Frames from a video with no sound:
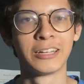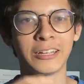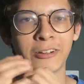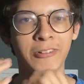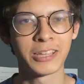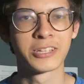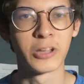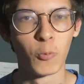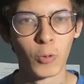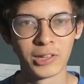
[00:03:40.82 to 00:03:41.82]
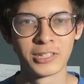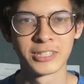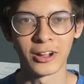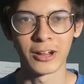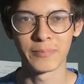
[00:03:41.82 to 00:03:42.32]
Goretzka will
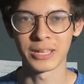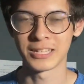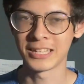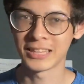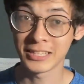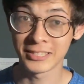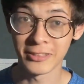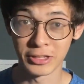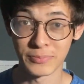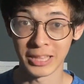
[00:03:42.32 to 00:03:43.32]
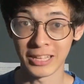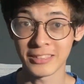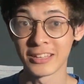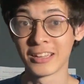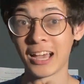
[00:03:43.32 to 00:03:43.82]
start because he needs those
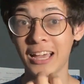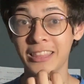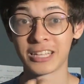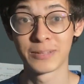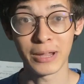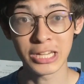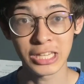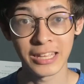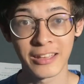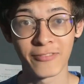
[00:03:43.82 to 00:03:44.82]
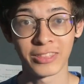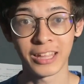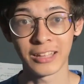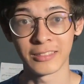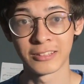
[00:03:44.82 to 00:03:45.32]
minutes, and especially given
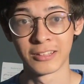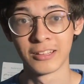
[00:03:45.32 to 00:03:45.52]
that,